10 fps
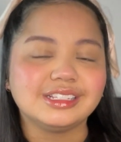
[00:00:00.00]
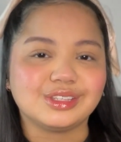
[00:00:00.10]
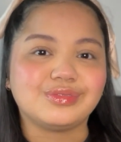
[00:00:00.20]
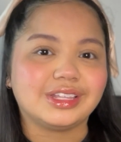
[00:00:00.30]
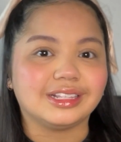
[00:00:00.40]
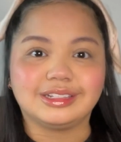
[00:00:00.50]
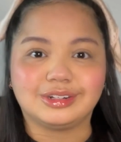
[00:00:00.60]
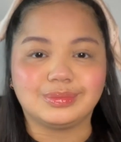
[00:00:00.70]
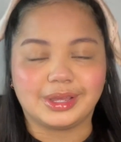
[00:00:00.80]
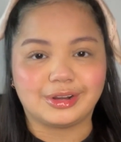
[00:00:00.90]
to feel a
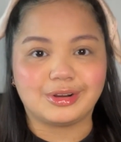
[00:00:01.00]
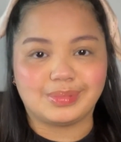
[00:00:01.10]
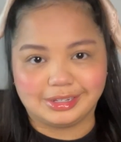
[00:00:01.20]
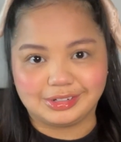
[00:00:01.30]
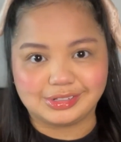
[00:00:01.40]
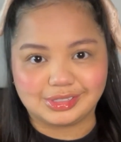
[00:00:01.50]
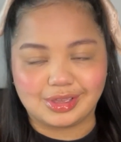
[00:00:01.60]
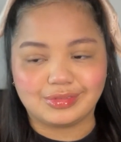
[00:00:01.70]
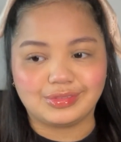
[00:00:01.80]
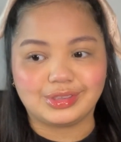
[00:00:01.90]
little better about yourself.